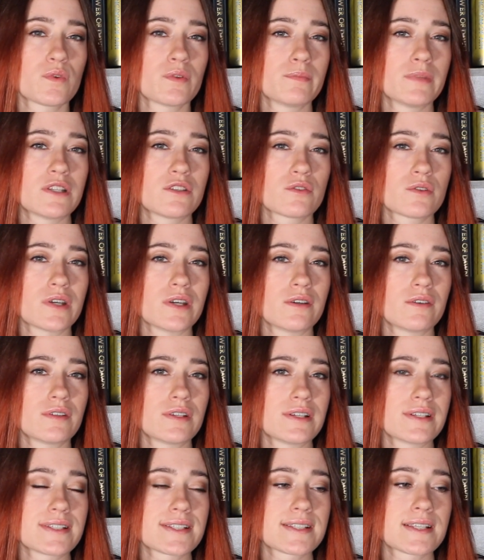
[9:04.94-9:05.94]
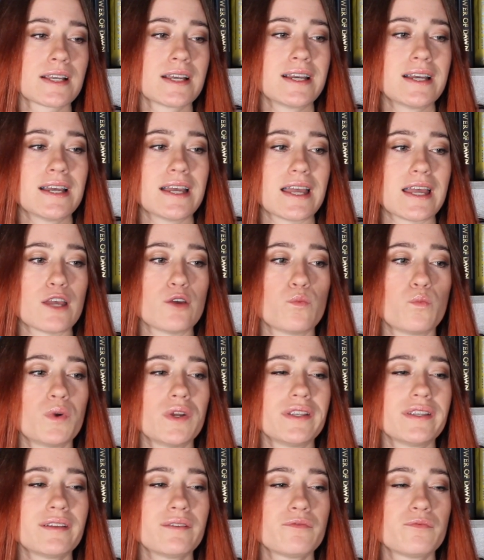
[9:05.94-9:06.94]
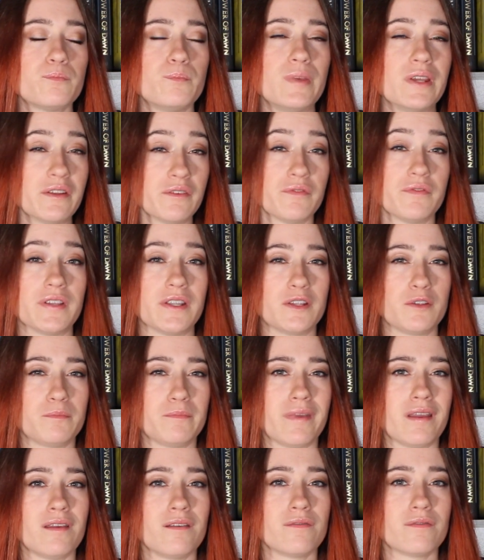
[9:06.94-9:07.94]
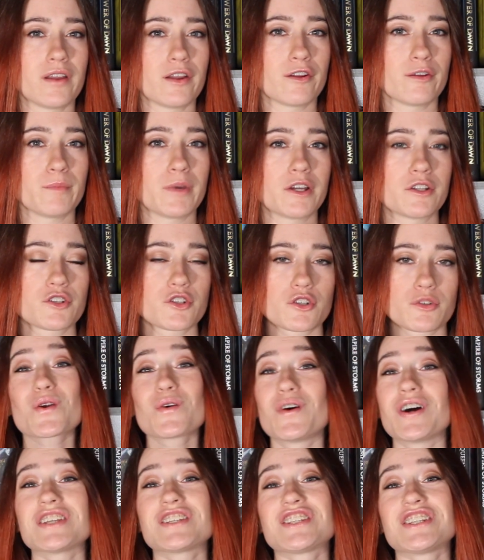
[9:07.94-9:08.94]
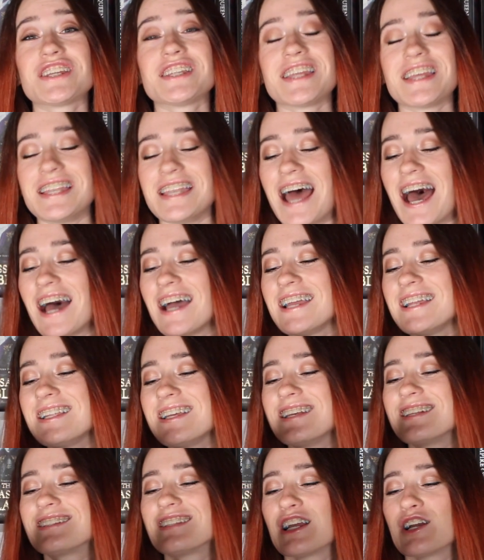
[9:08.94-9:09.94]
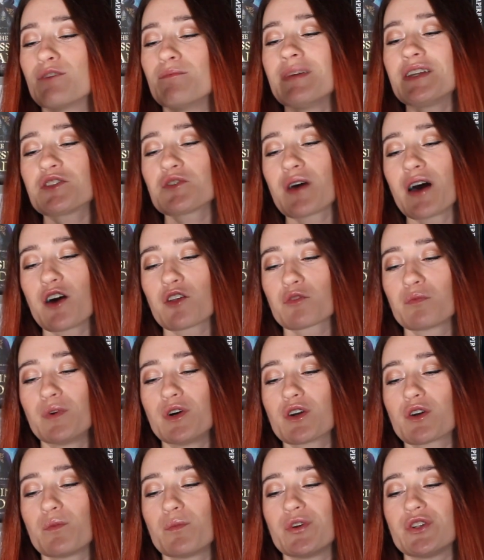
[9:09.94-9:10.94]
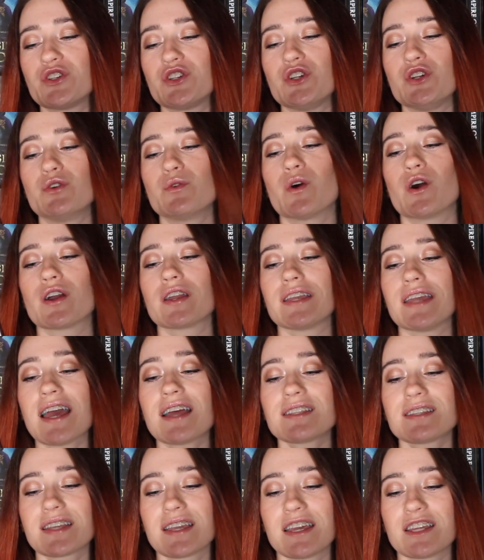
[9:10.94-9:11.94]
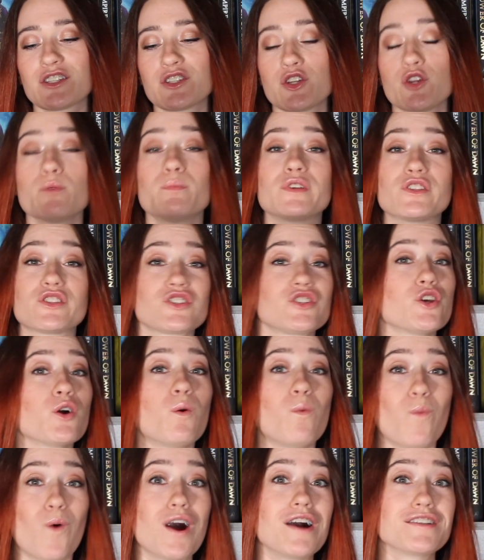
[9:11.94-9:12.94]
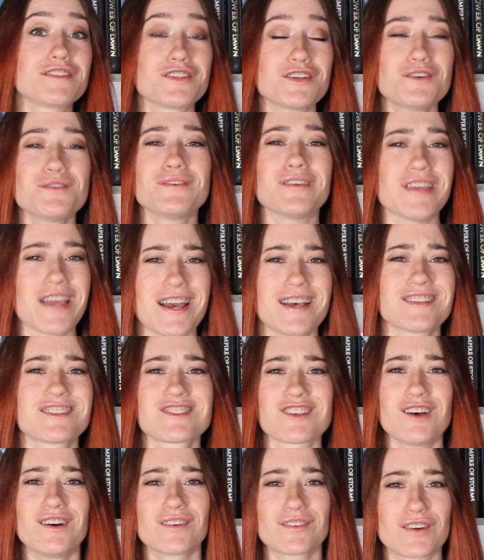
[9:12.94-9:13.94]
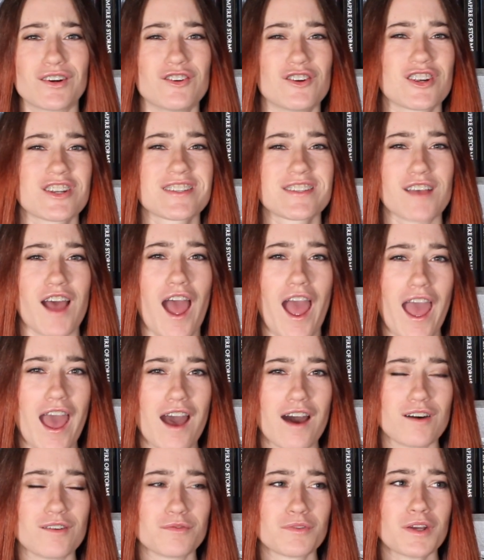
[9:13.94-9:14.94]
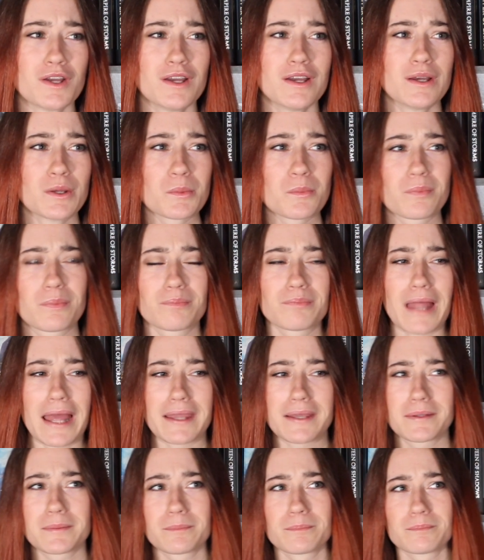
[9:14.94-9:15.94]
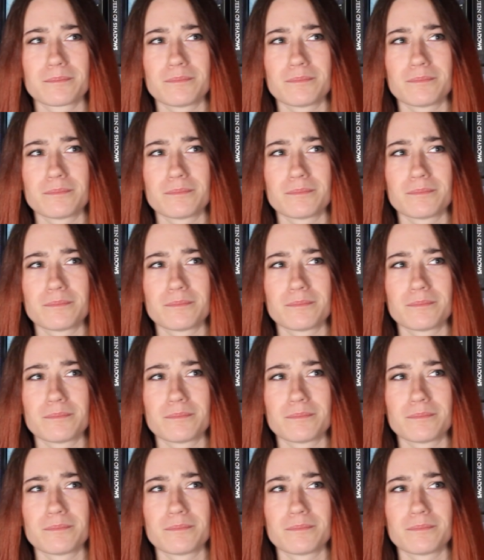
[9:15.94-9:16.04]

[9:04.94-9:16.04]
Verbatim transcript: with mental illness, it wouldn't have benefited me very much. Question 9, is there a mental health book which you are yet to get to but still want to? Yes, of course. I have like